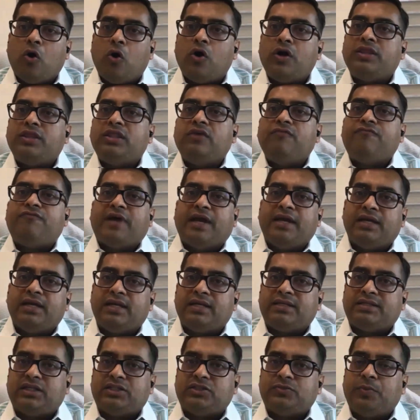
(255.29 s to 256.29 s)
or the
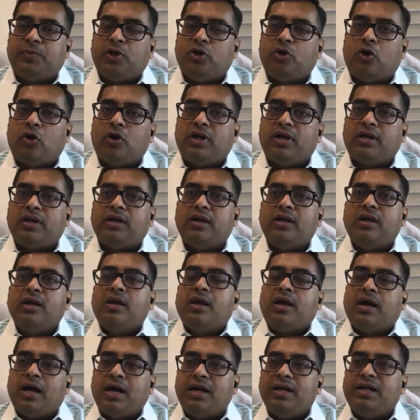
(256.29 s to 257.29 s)
final assessment order
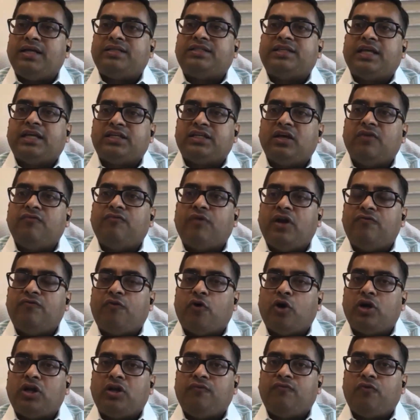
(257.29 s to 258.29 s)
under Section
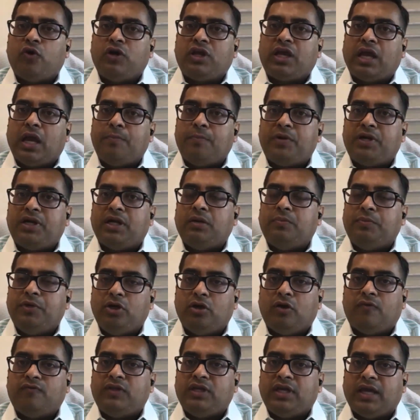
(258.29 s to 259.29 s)
144
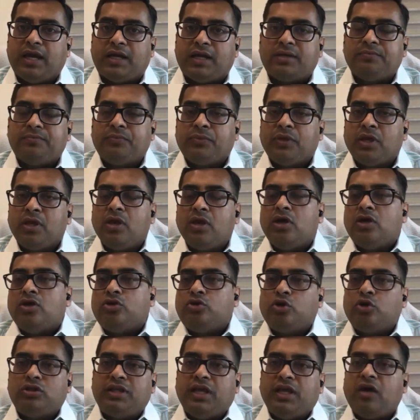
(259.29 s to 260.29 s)
capital B of the Act.
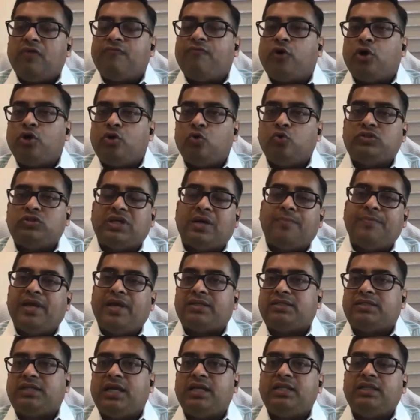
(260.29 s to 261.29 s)
So therefore, to
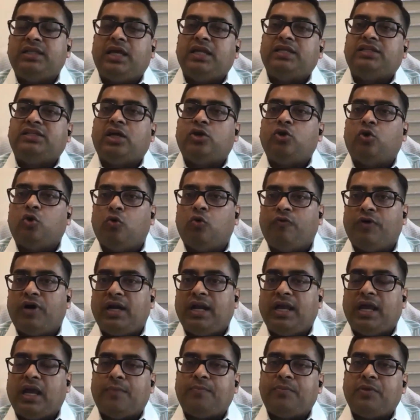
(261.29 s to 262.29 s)
some extent, there is an
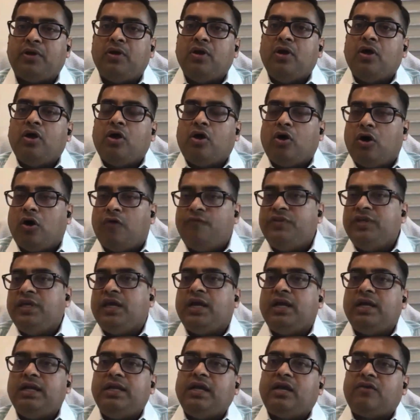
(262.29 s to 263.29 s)
overlap
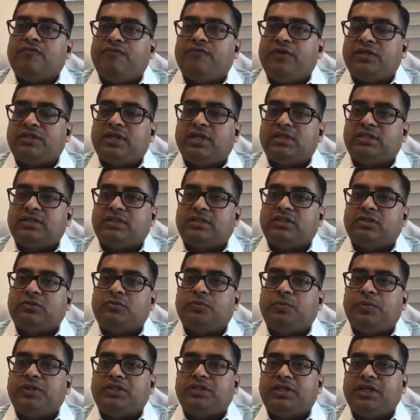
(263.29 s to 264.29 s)
of the earlier faceless
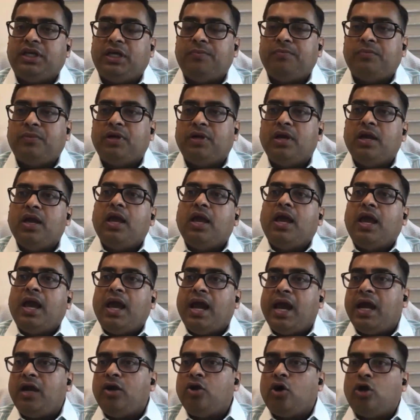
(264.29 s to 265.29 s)
assessment scheme
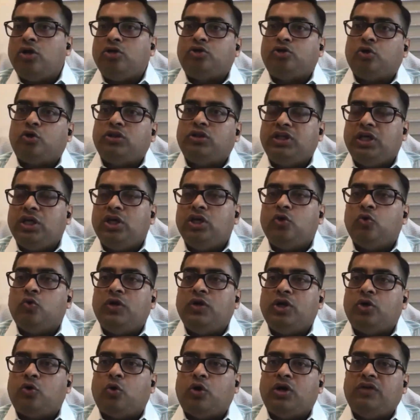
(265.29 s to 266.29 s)
and also the
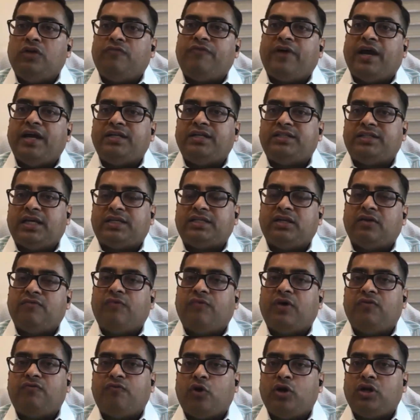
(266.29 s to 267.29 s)
newly codified
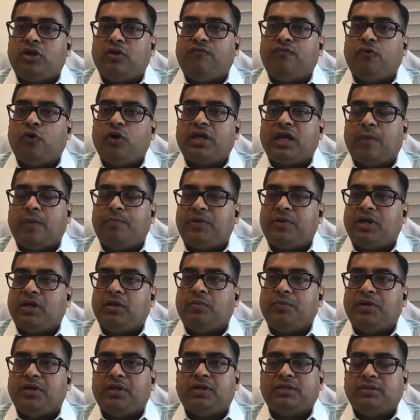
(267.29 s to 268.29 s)
Section 144
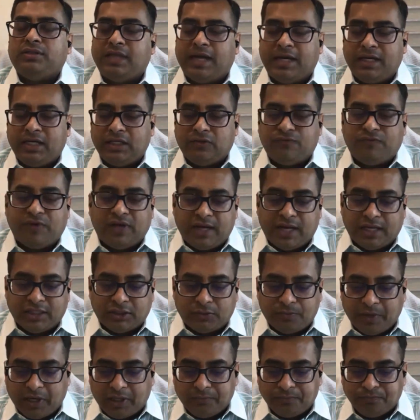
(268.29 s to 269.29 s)
capital B. That is
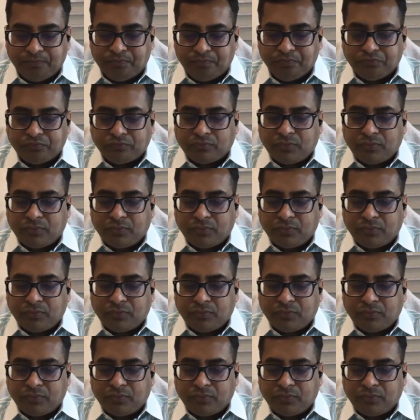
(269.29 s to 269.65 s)
one aspect.